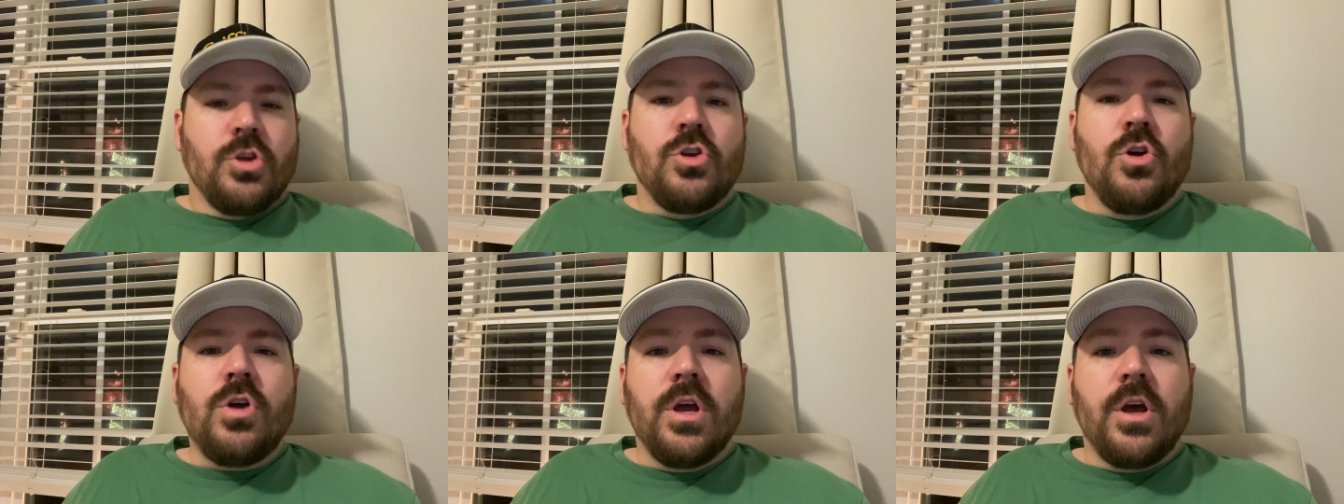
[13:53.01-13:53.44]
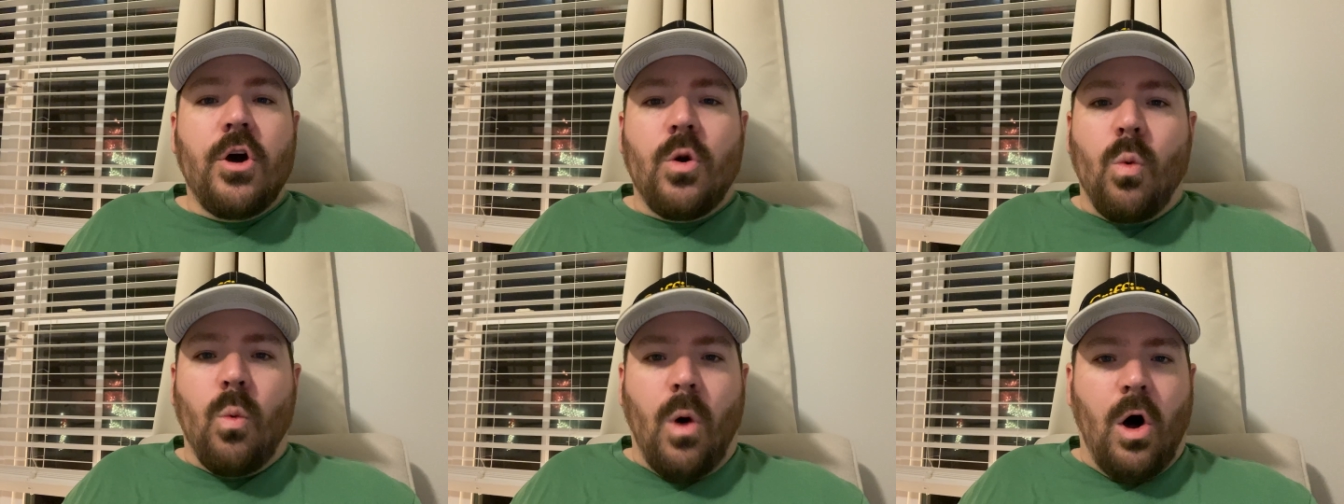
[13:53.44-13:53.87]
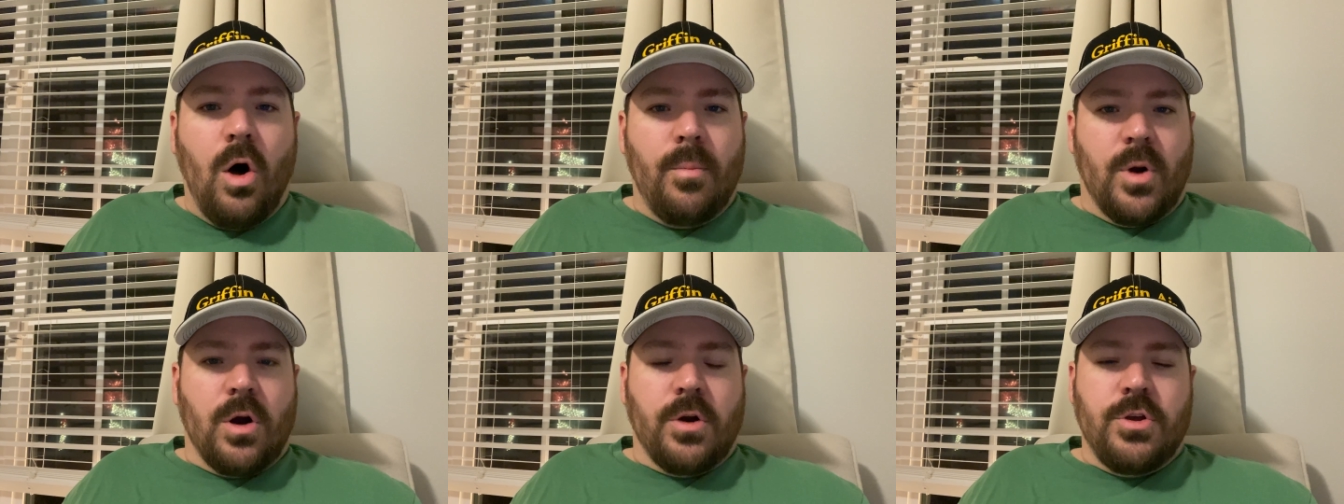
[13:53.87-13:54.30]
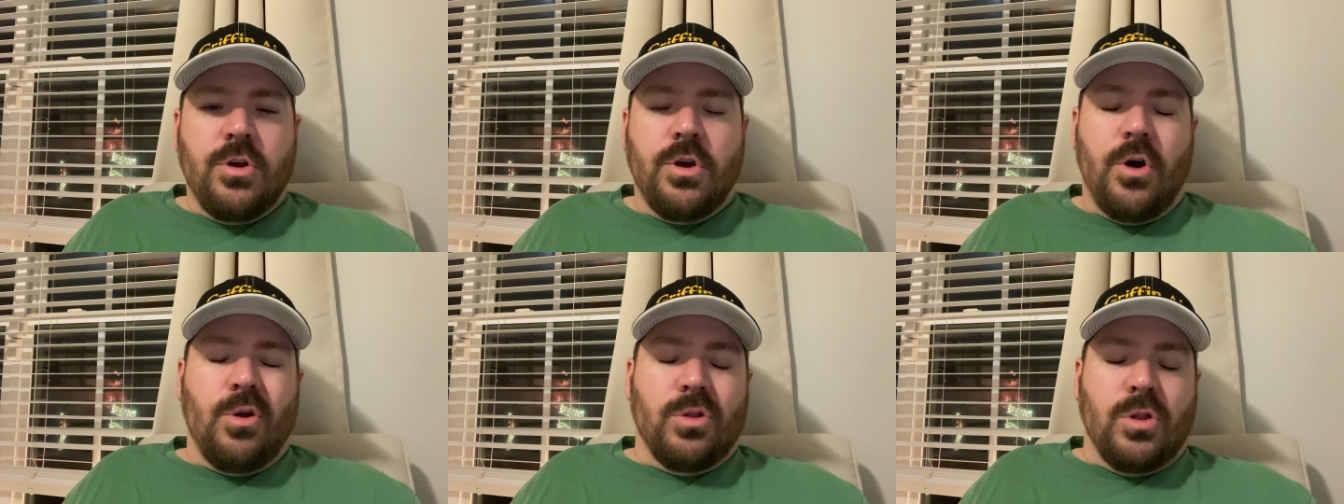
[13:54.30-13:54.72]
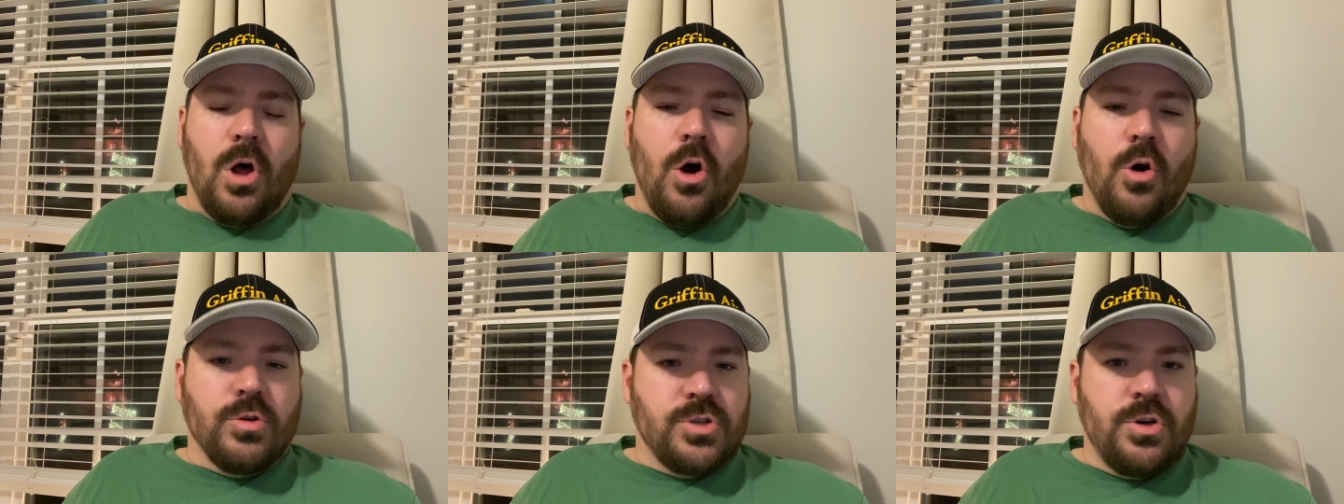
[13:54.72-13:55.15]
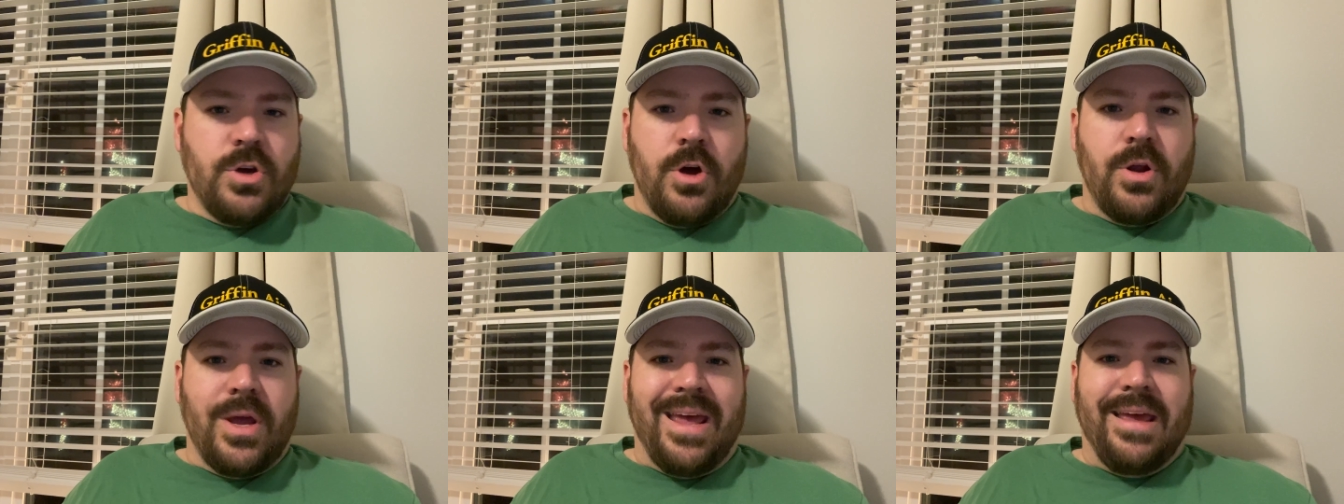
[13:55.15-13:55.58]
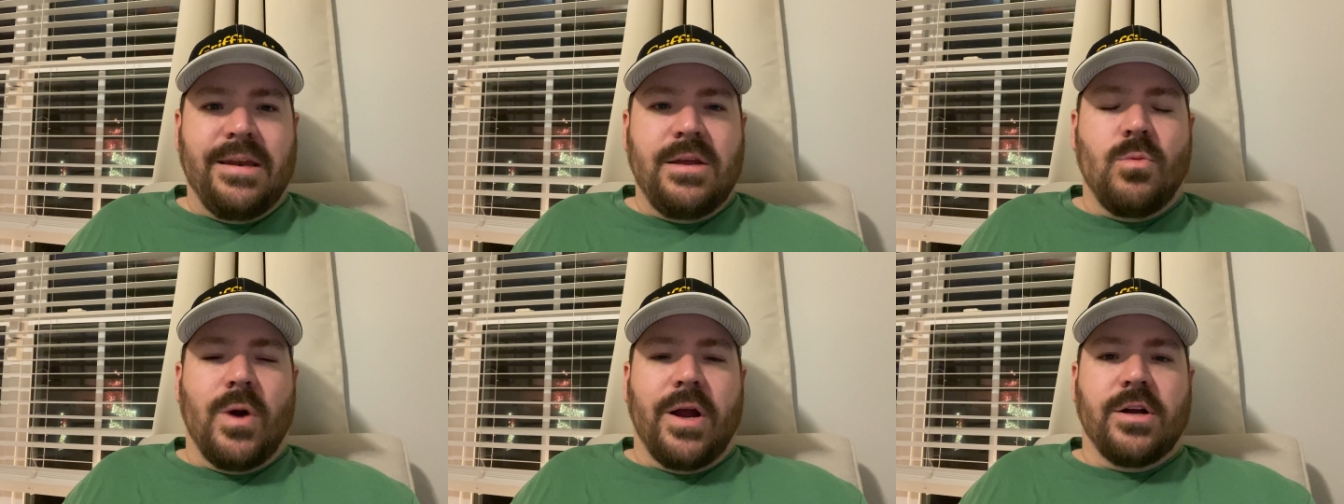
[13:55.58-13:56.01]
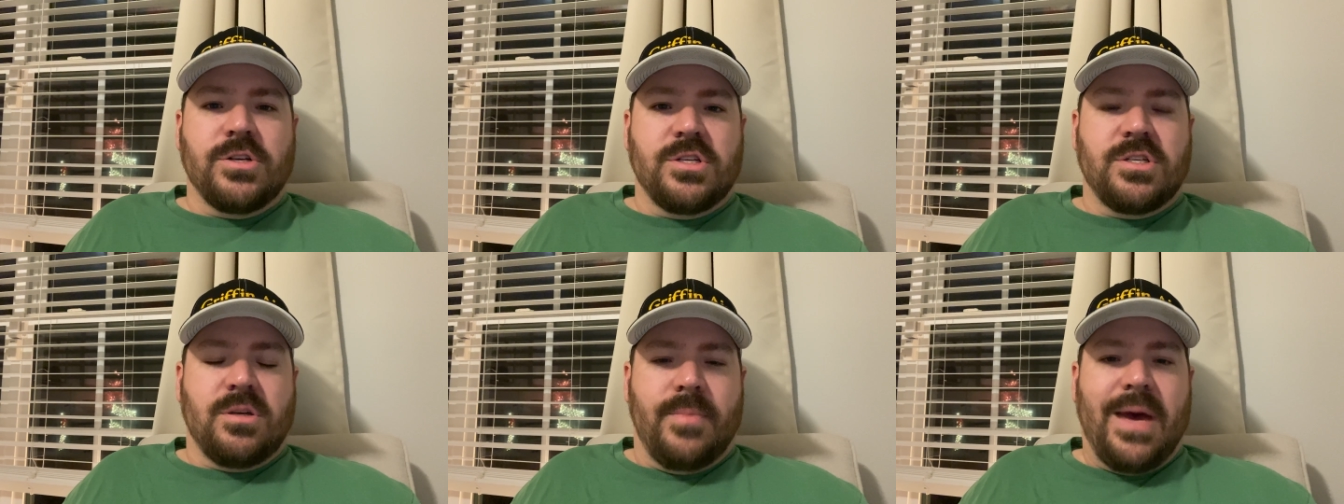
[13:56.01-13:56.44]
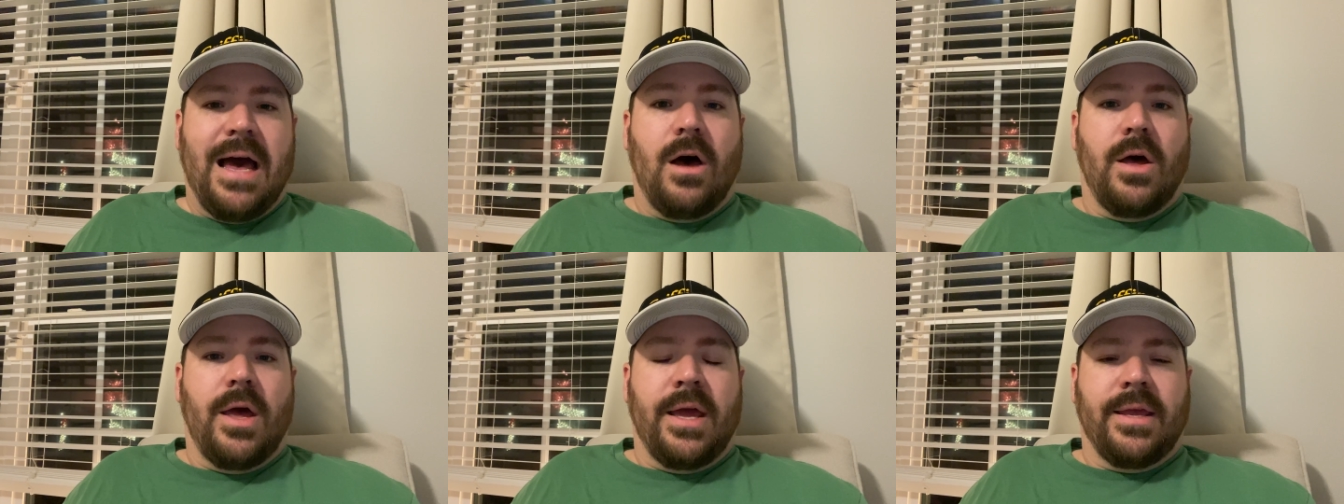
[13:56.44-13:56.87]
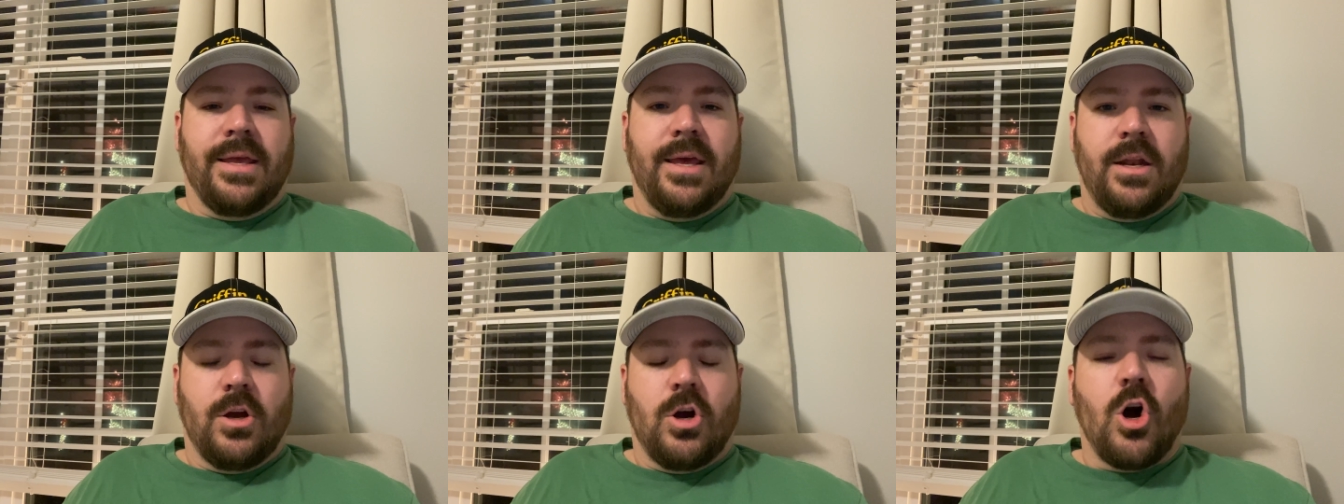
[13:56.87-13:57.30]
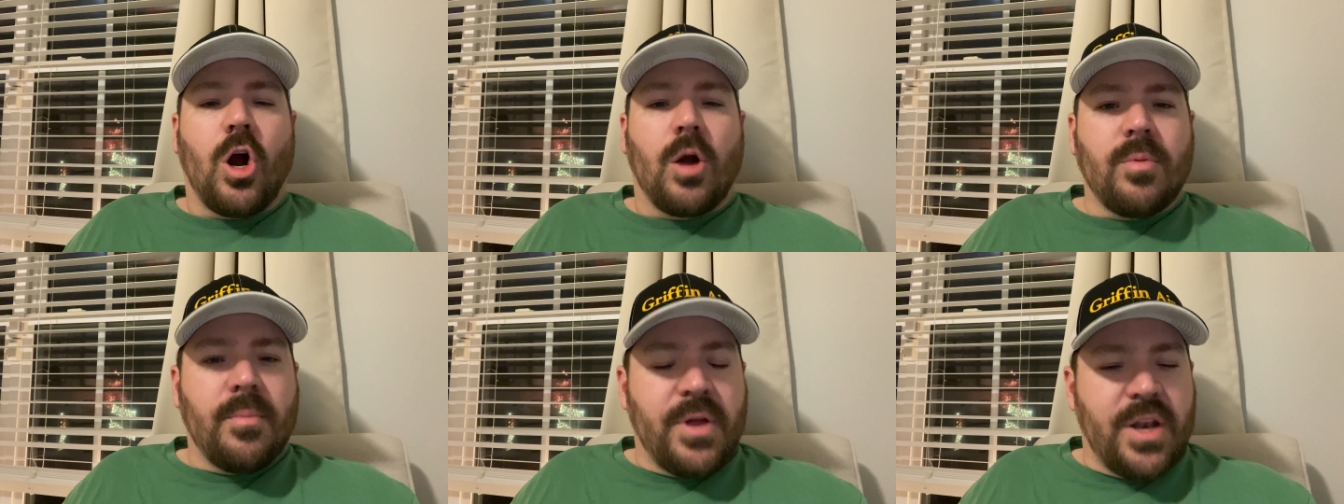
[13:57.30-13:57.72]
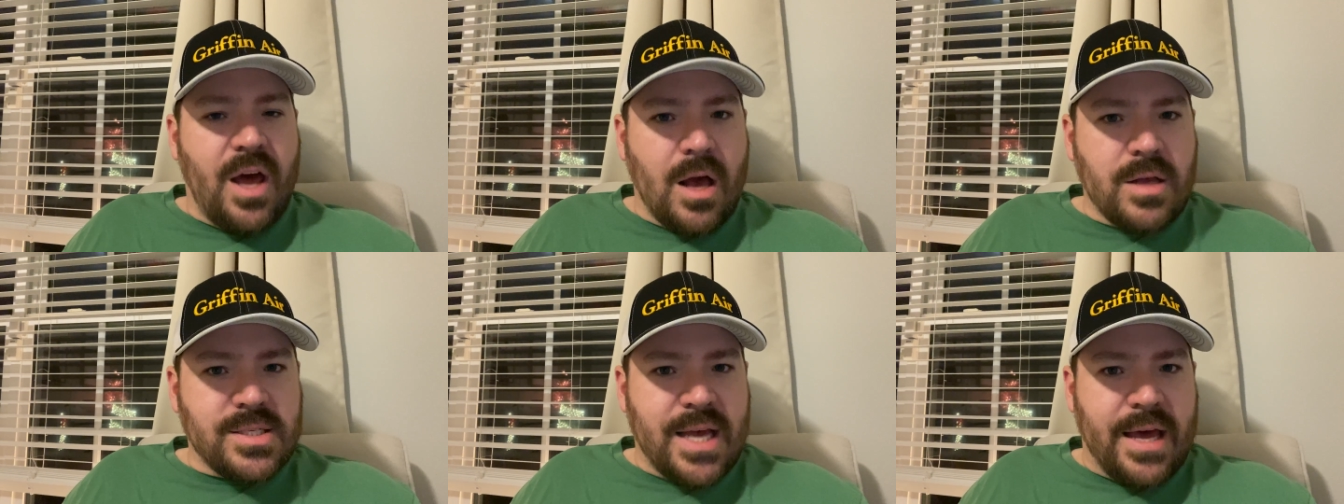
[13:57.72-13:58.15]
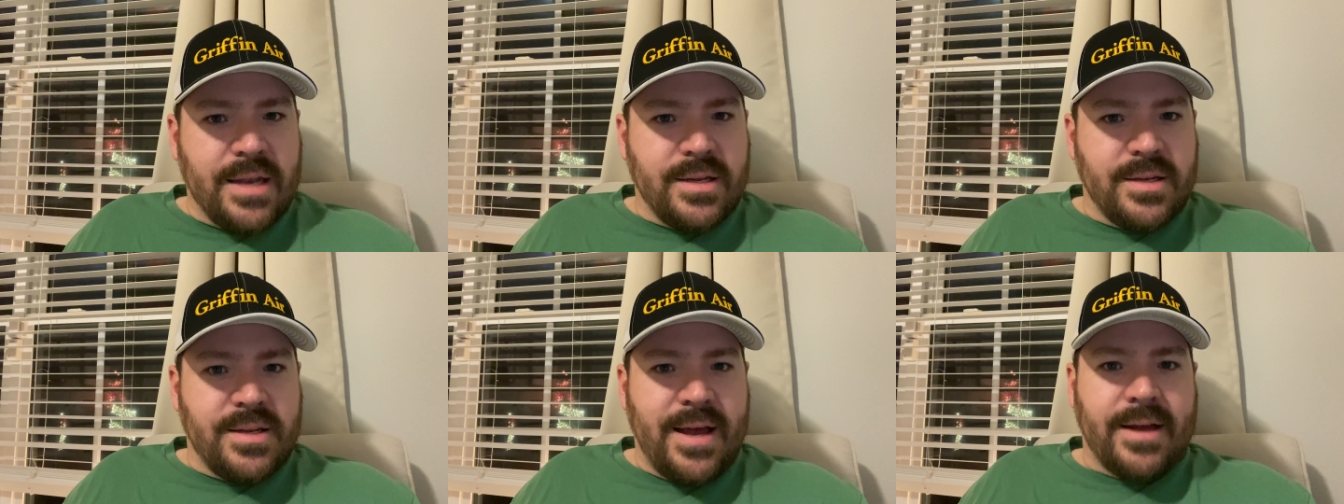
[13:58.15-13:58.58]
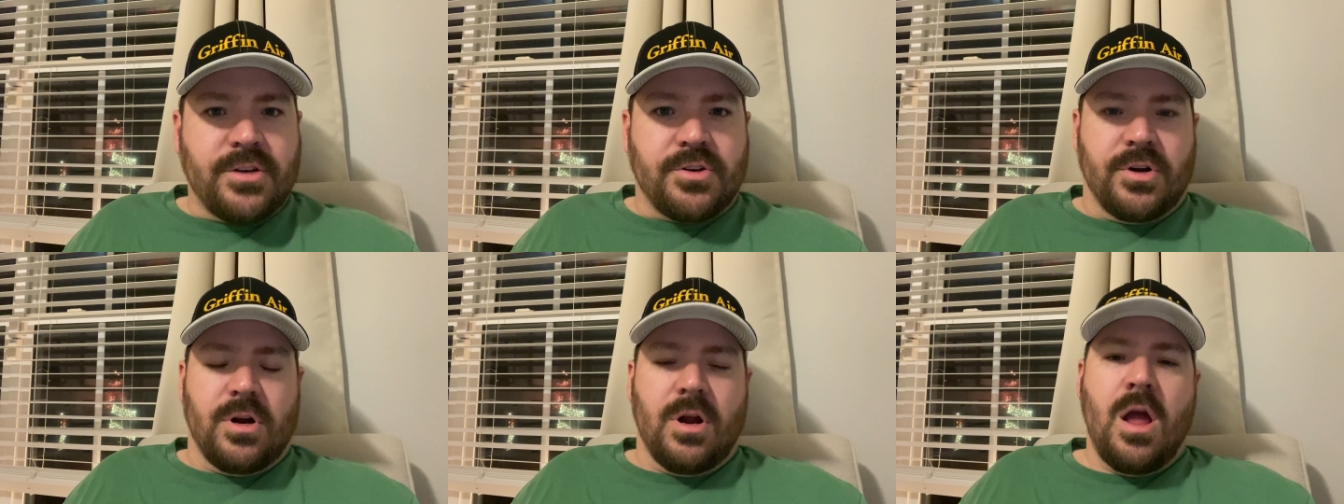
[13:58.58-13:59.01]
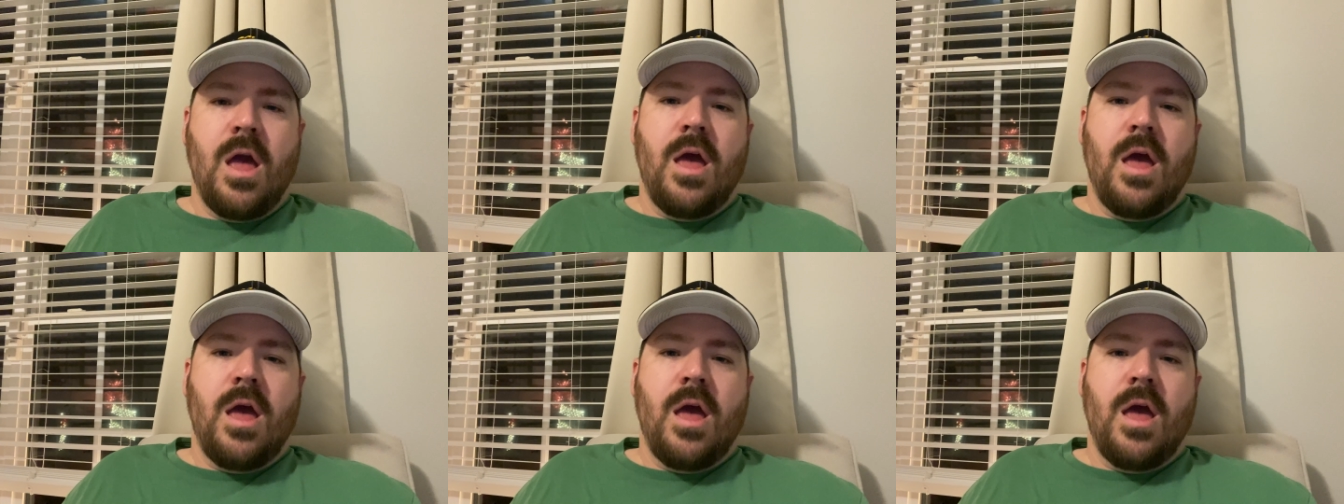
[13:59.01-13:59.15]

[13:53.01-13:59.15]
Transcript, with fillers: You can go to Walmart, you can go to Lowe's, you can go to anywhere just about and get a carbon monoxide detector